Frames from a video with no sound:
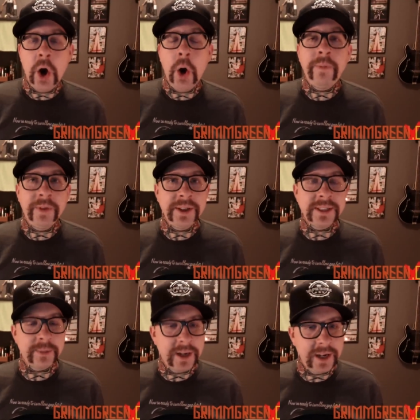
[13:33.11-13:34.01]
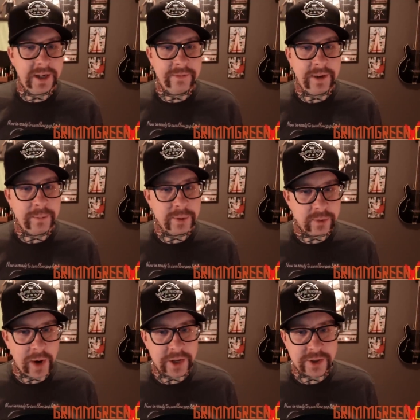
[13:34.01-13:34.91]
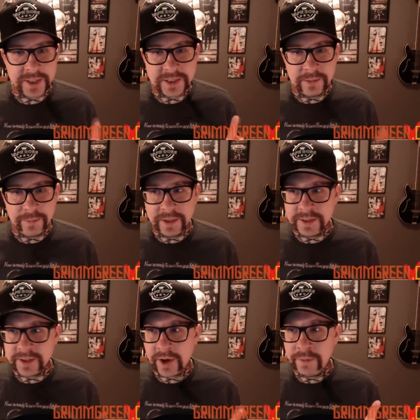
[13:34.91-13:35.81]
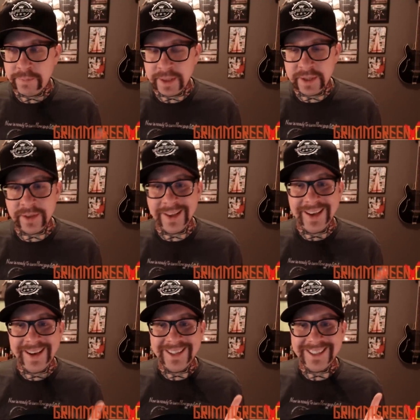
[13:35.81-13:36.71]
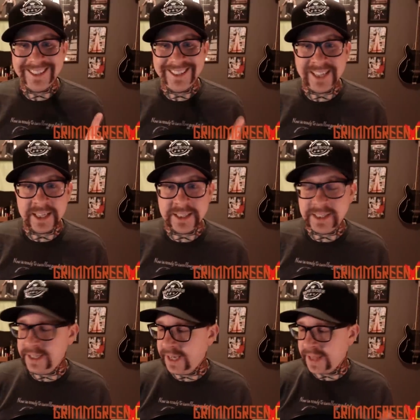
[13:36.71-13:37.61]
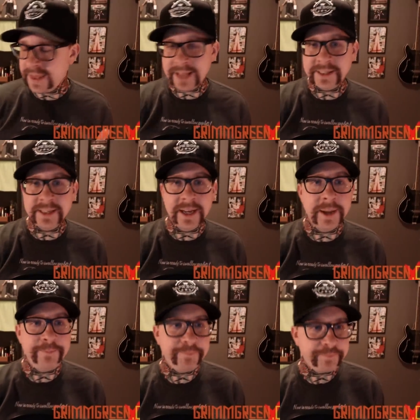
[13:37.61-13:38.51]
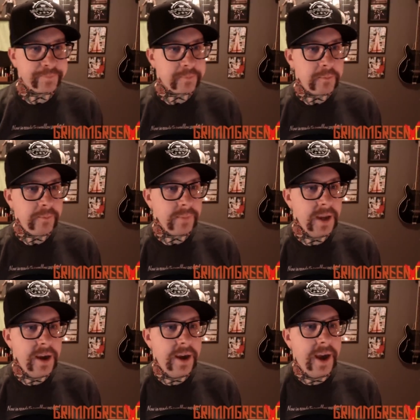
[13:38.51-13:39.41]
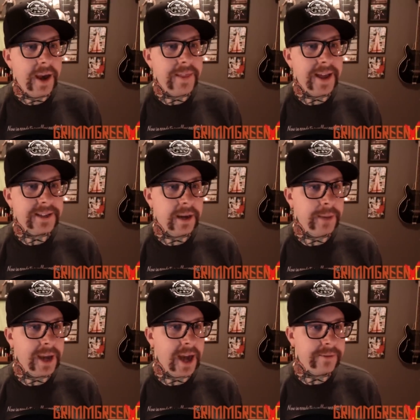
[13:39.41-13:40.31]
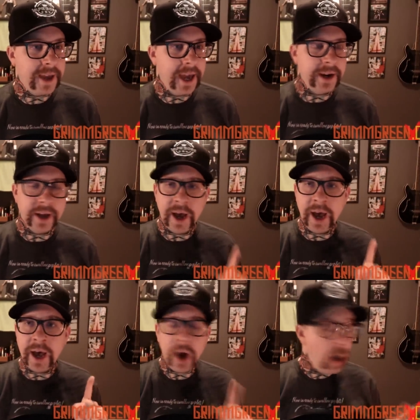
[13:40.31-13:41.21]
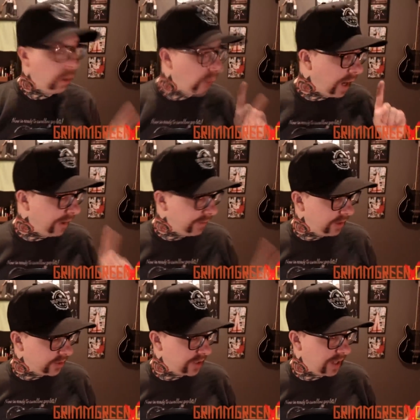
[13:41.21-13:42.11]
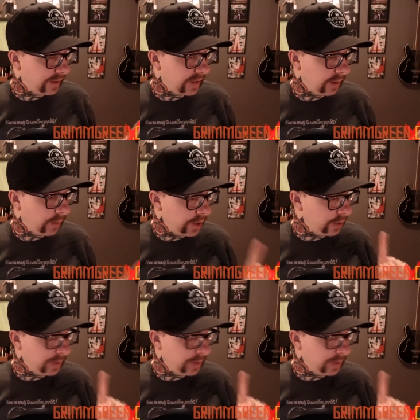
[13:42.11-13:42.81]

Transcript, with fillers: Hopefully, some Canadian vapers watch this. The bill is called Bill 60, and that's. Uh, and that's coming out of Canada. Uh, oh, well, I have another shout out that I want to do,